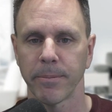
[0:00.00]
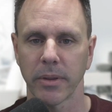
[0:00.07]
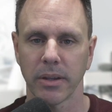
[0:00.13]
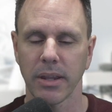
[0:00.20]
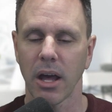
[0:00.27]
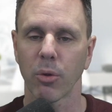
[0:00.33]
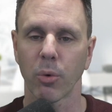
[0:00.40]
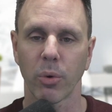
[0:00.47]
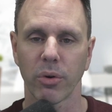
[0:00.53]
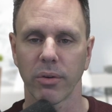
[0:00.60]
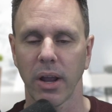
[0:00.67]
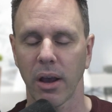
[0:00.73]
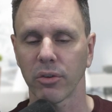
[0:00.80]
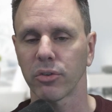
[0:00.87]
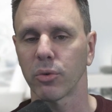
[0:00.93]
Now
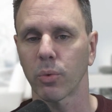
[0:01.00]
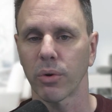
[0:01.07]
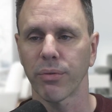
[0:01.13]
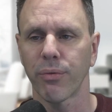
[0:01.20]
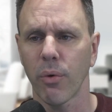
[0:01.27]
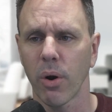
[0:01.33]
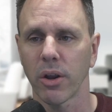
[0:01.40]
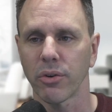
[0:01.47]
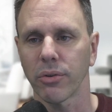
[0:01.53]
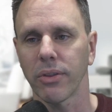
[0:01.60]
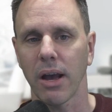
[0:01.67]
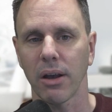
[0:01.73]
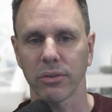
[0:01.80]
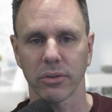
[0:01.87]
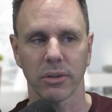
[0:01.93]
the house is worth
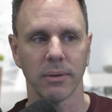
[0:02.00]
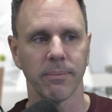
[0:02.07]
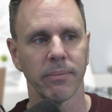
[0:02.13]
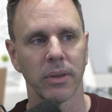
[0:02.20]
$400,000.